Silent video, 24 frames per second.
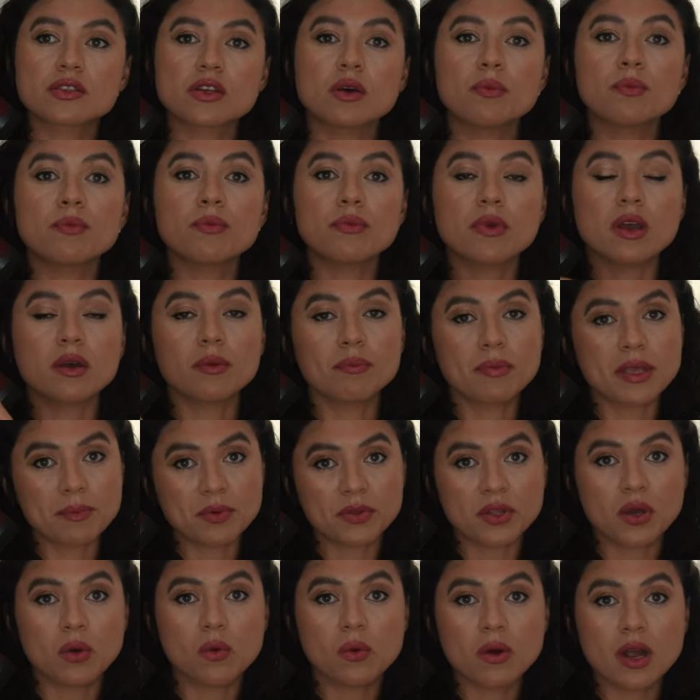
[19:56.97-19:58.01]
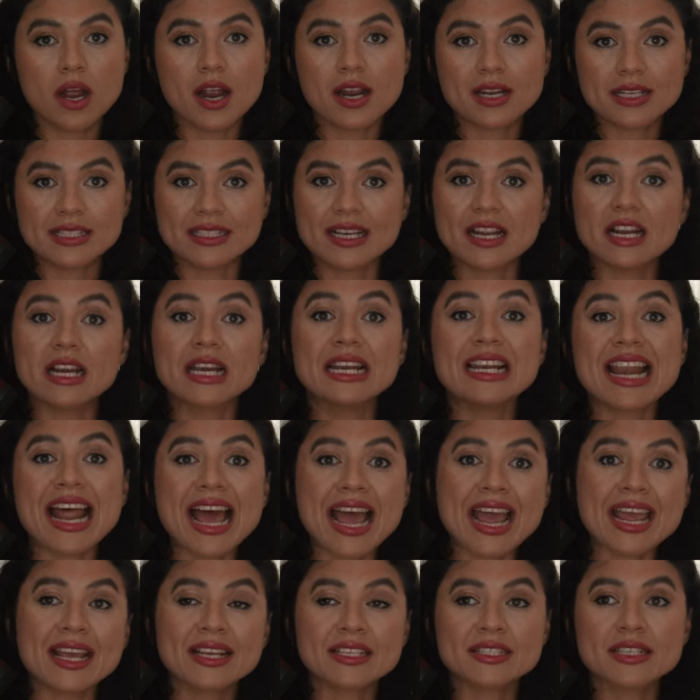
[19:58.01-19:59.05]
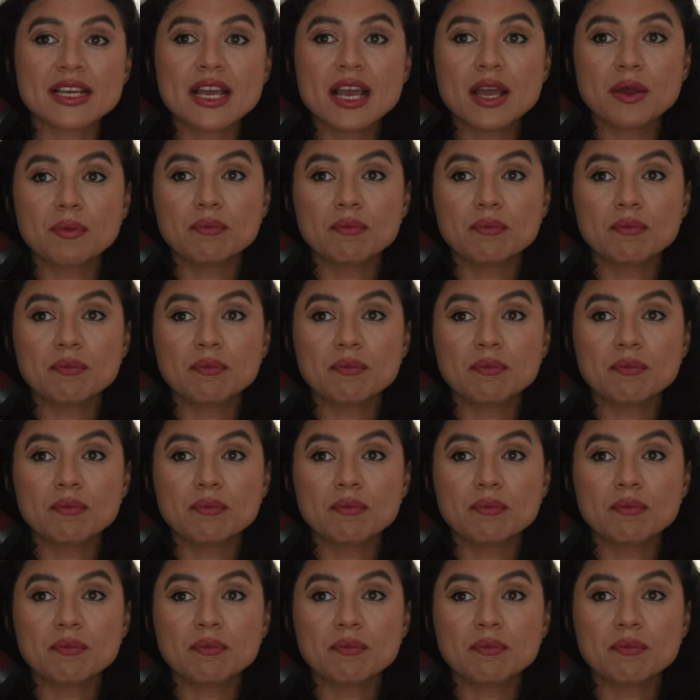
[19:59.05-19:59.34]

some people that worked there liked